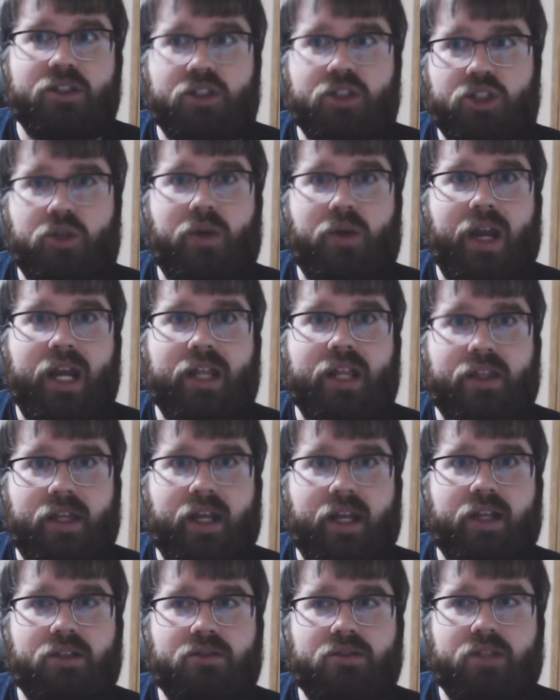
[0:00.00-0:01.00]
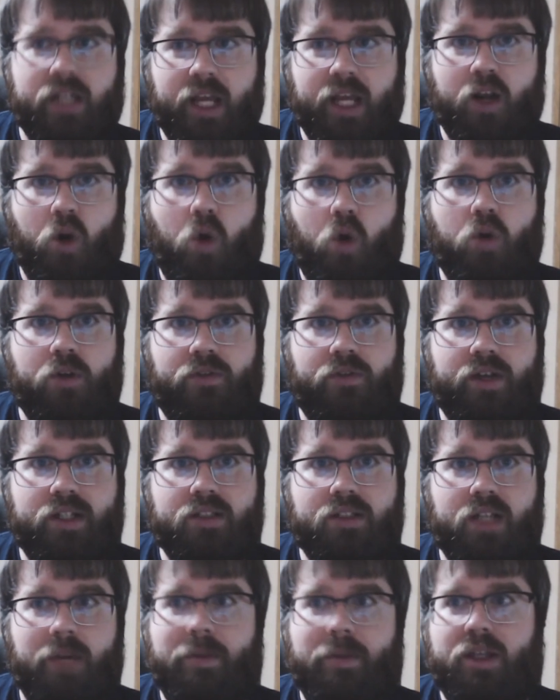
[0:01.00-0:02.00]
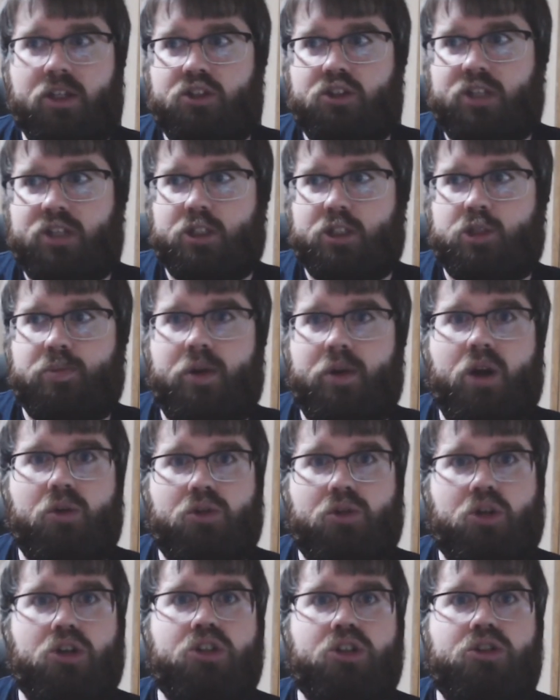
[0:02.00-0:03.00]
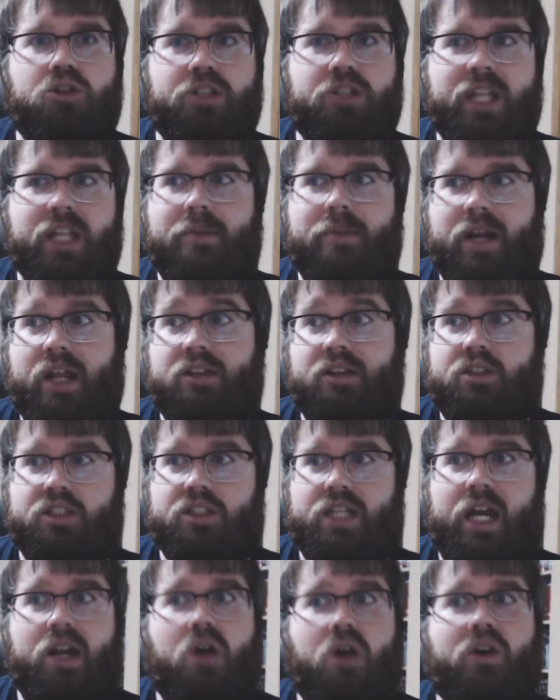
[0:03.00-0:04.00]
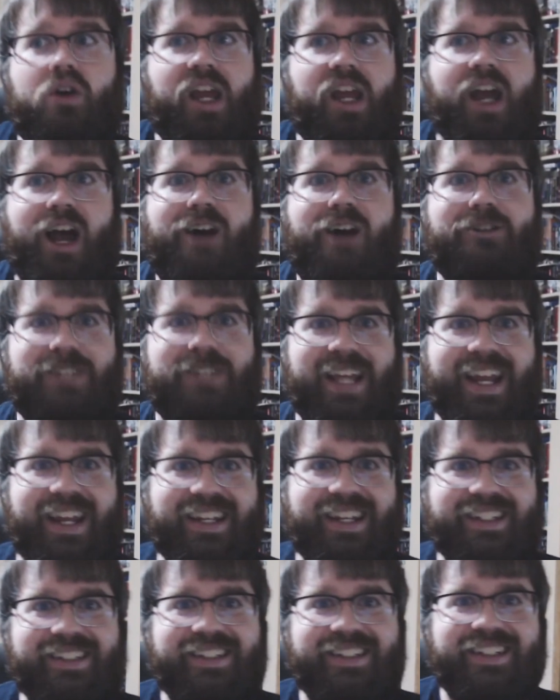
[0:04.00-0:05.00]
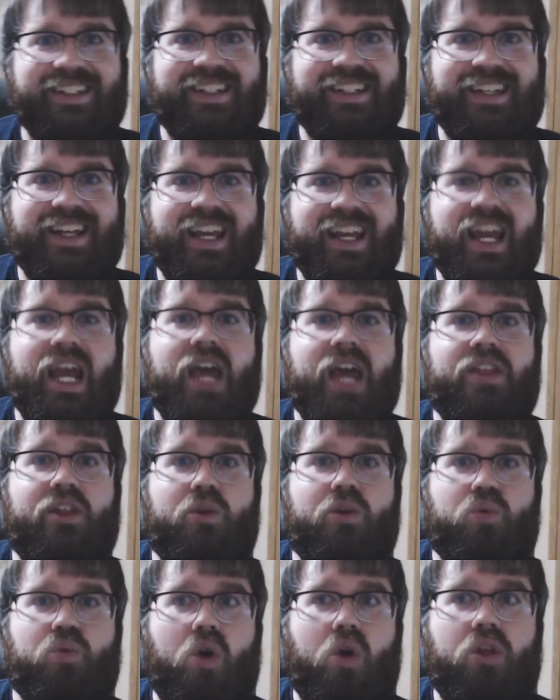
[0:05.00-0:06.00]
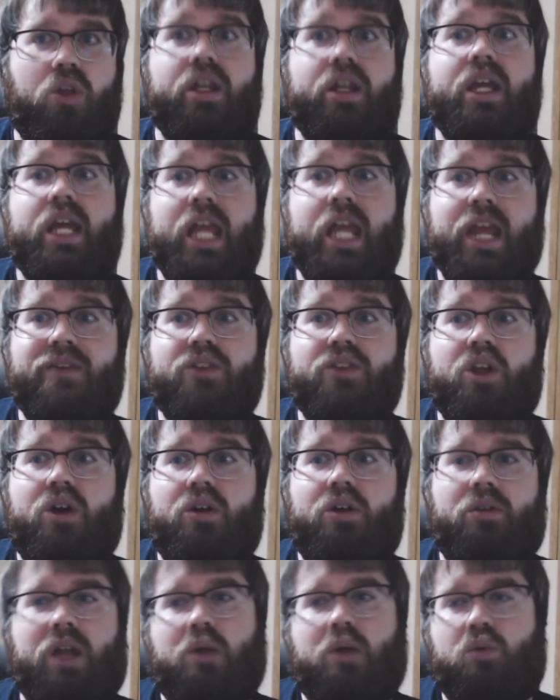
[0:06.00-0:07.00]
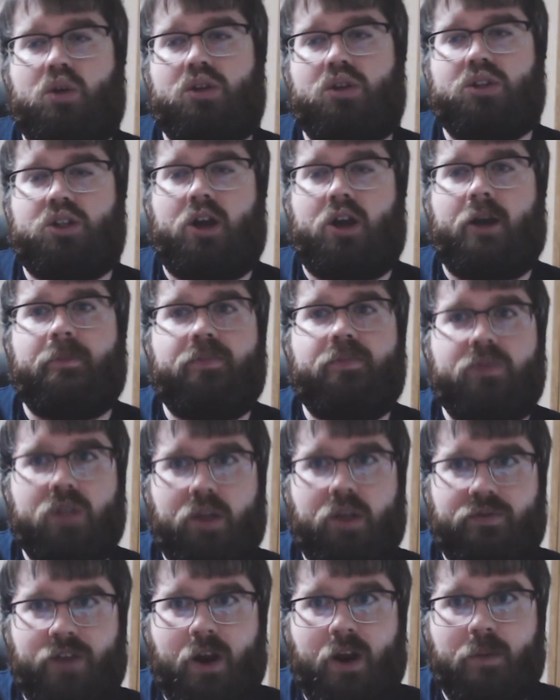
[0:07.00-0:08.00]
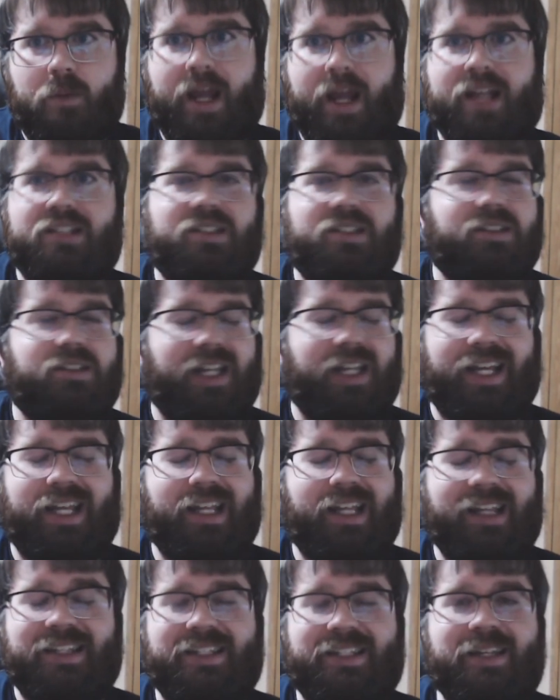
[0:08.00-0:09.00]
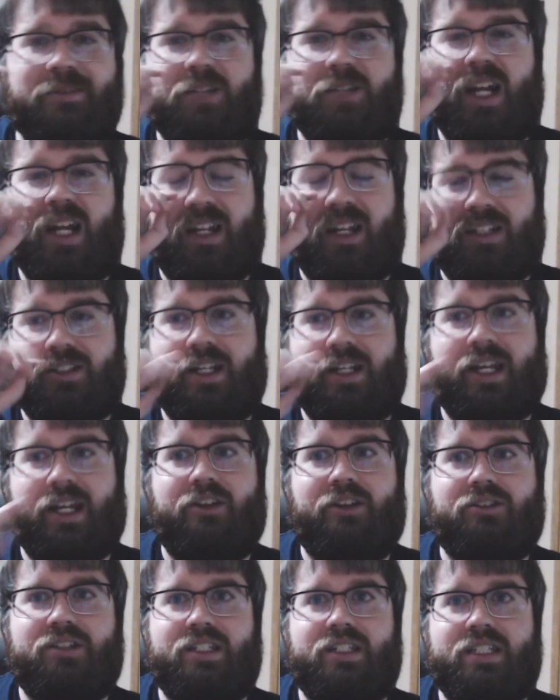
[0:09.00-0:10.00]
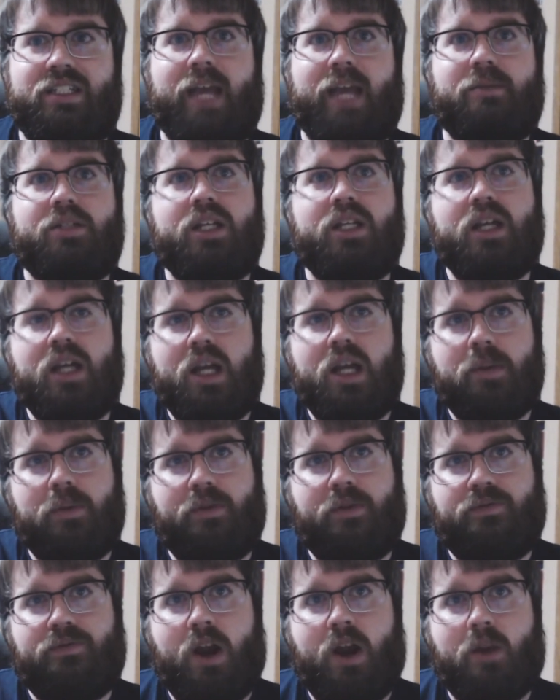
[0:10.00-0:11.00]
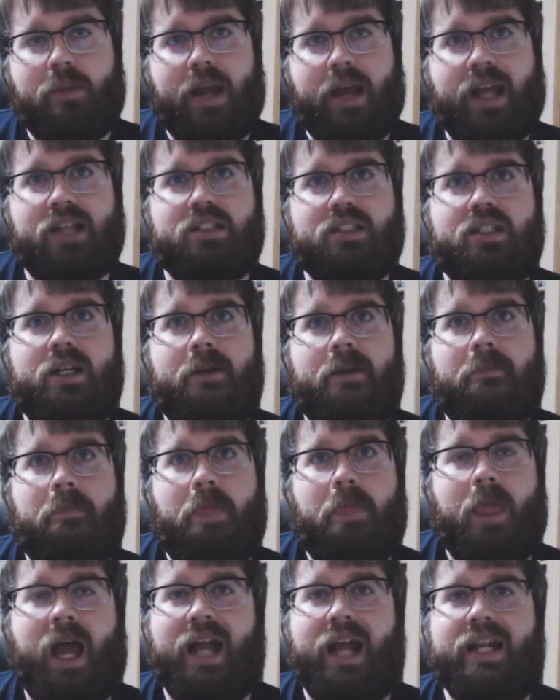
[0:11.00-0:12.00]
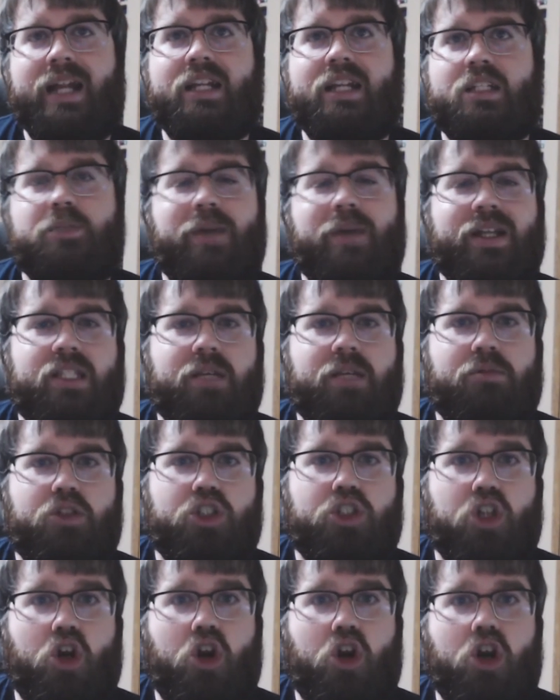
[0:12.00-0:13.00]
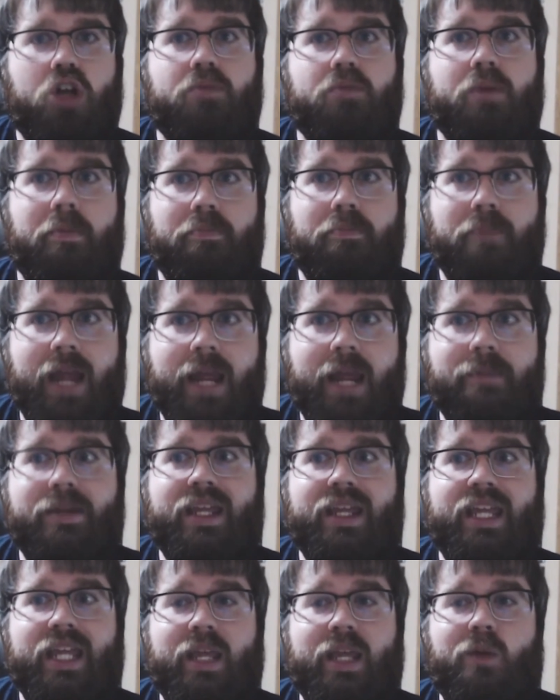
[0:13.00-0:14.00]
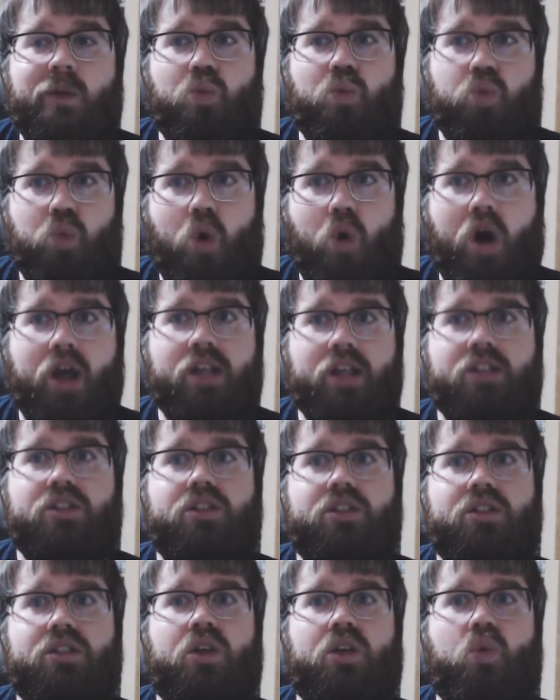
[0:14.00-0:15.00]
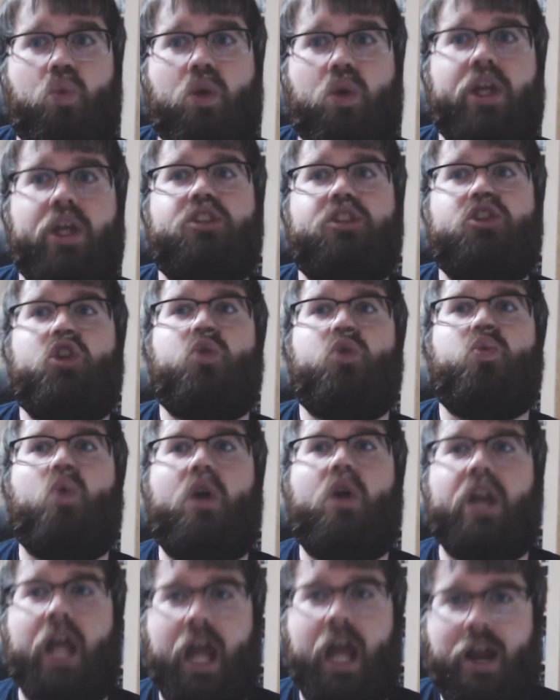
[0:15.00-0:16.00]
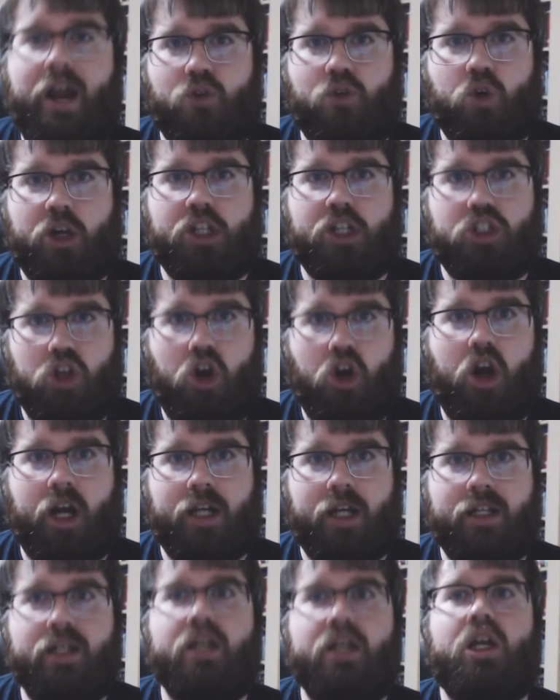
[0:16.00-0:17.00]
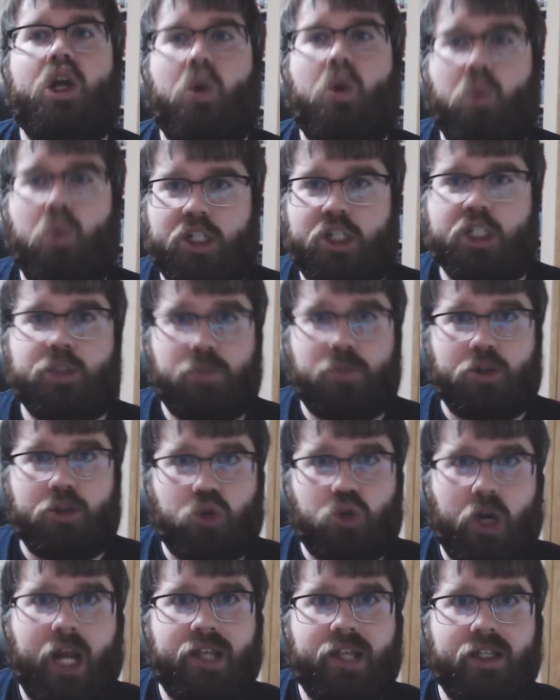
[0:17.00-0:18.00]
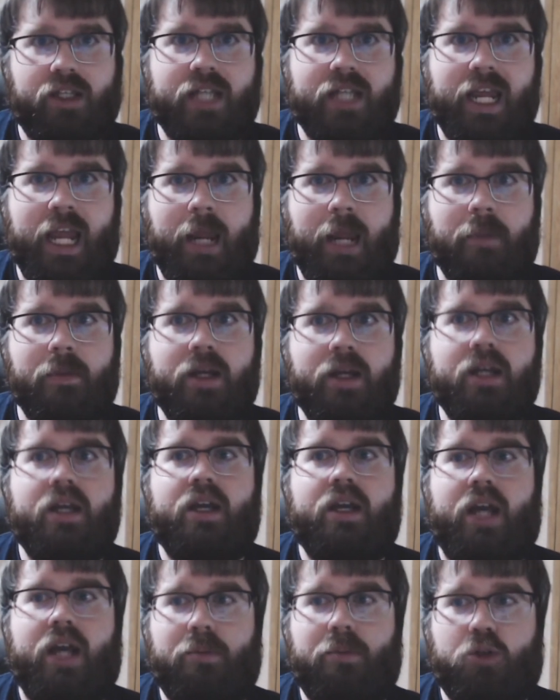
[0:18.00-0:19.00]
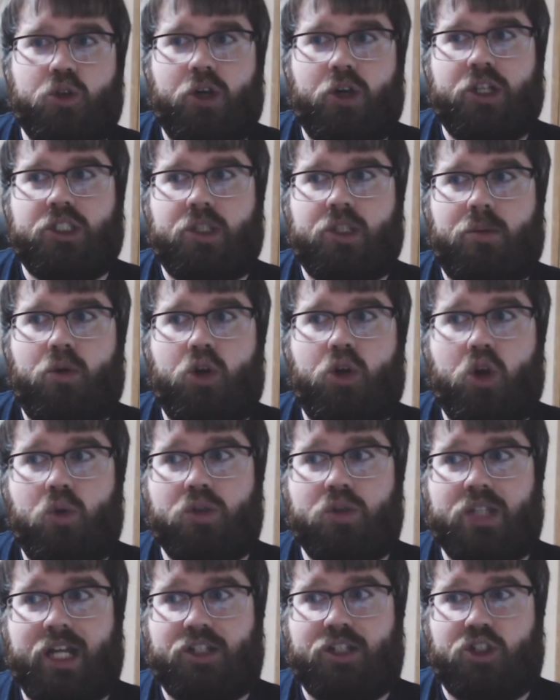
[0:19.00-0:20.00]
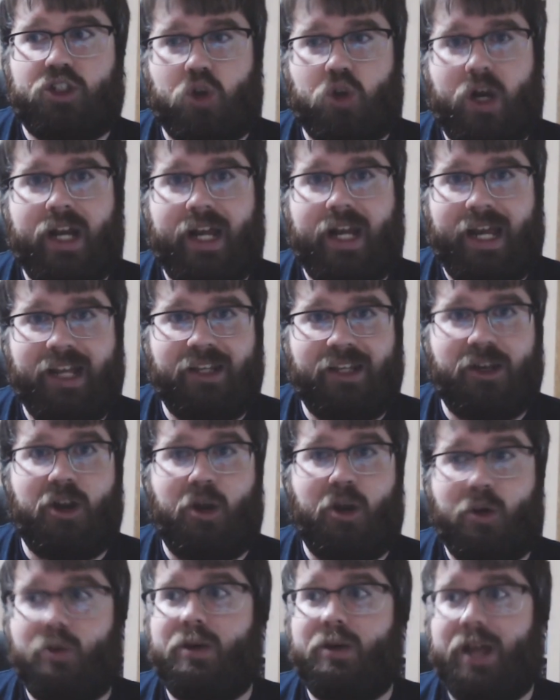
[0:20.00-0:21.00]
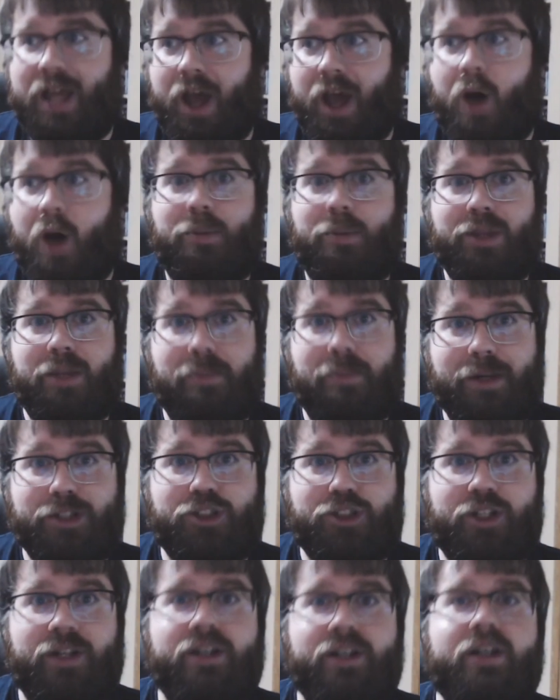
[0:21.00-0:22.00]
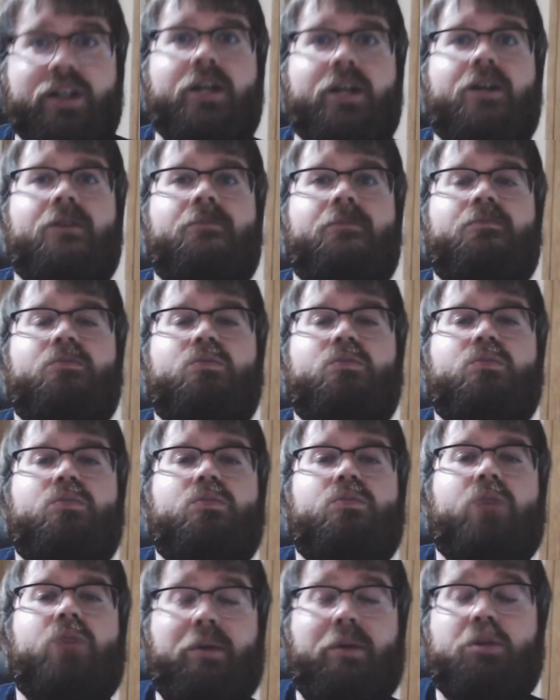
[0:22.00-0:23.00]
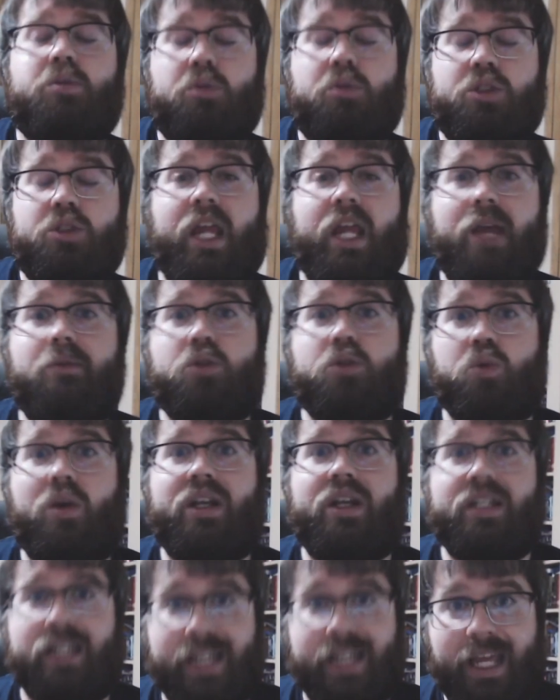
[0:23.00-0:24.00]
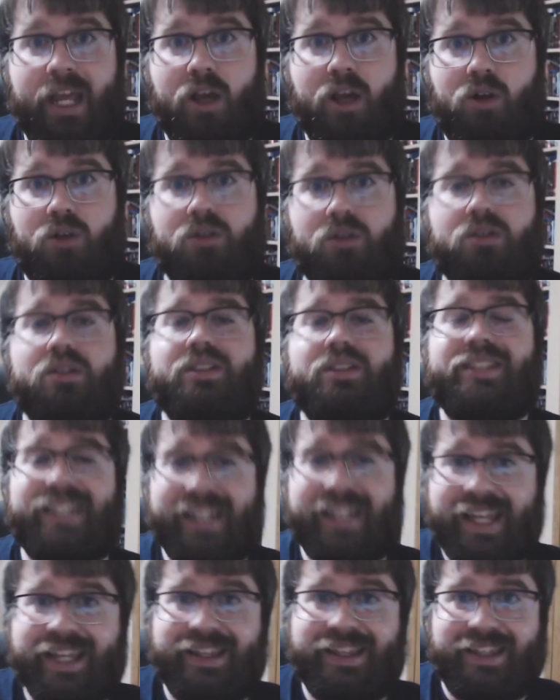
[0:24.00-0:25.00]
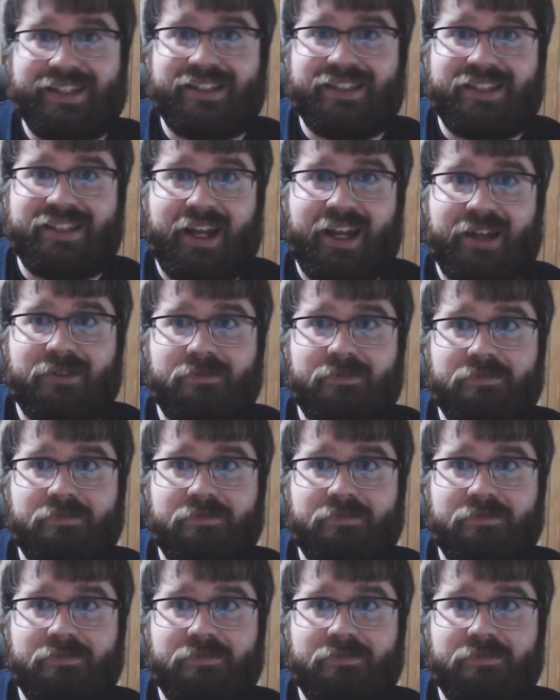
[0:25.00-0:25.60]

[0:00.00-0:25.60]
going to do anything to get a hold of it. I mean, literally that spirit turned into a demon and decide, okay, I'll take it. And then Roland, even though, not Roland, sorry, Fairbanks, I'm trying to use these names, but Fairbanks, I didn't expect him to turn, but maybe he was willing to do whatever it took, which is betray the team and betray someone who was actually trying to, you know, help in the mission. He was willing to kill to get this thing.